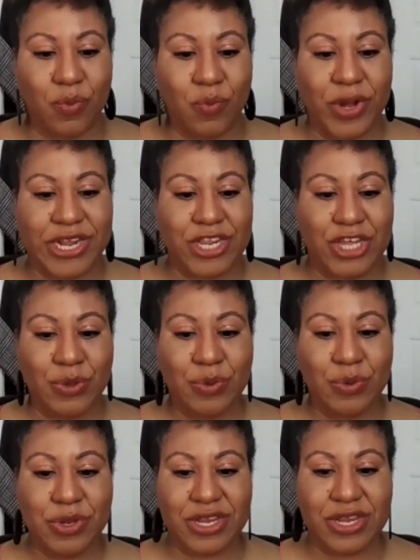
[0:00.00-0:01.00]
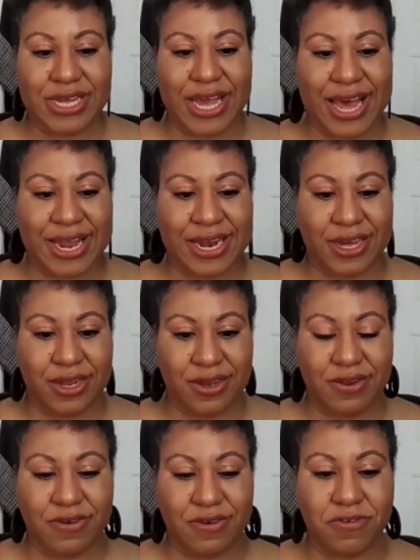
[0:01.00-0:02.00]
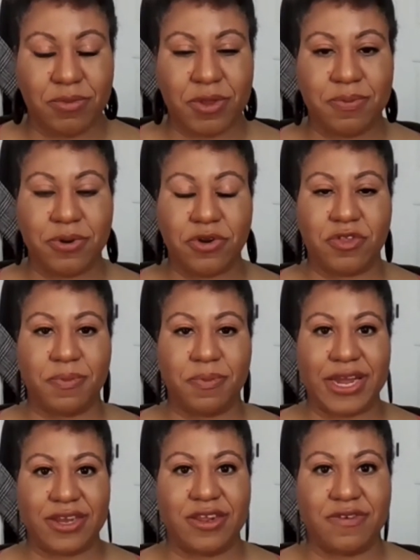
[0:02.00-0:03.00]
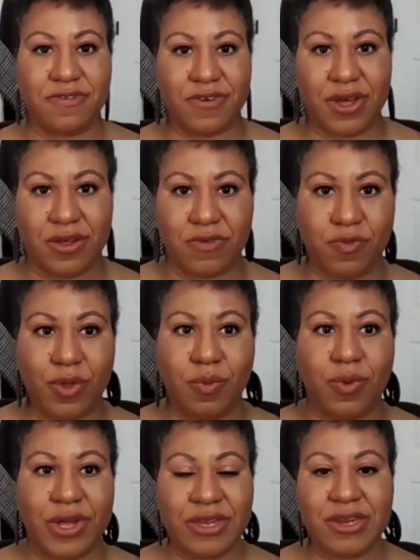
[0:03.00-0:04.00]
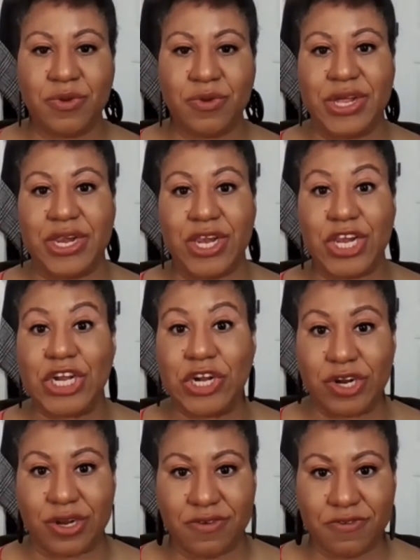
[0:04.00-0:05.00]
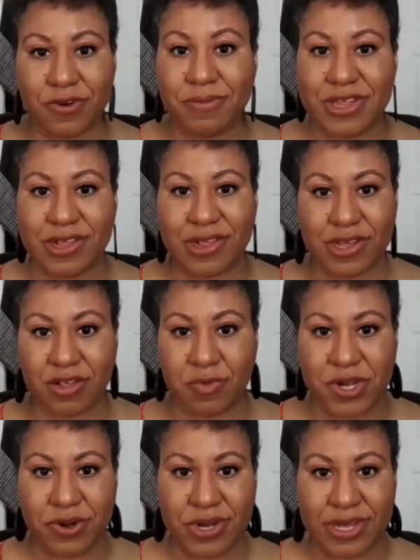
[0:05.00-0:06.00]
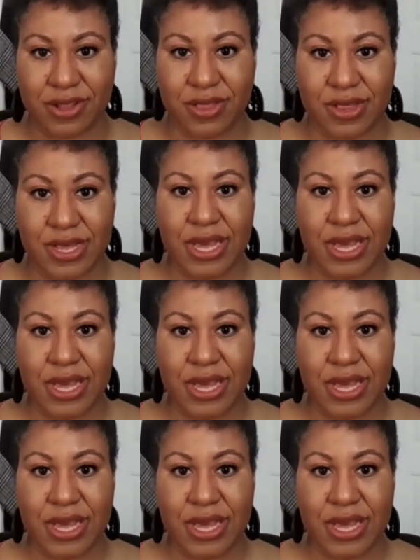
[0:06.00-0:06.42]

when you look at it from the perspective of, well, what did we learn from this experience?